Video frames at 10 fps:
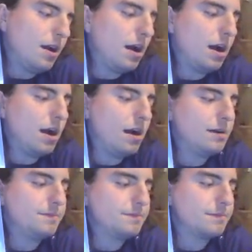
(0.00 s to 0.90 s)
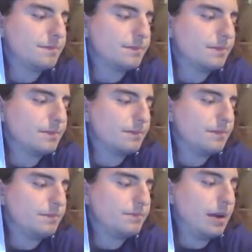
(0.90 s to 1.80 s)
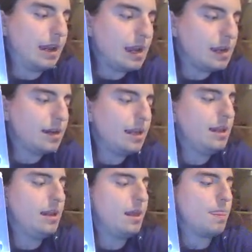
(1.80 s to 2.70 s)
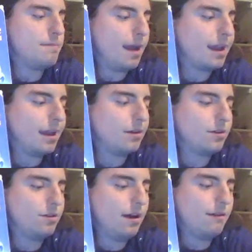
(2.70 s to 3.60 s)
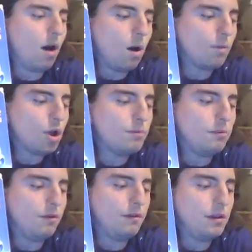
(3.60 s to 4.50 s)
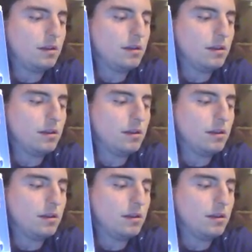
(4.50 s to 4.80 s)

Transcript: But easily the best character of all the Herbie movies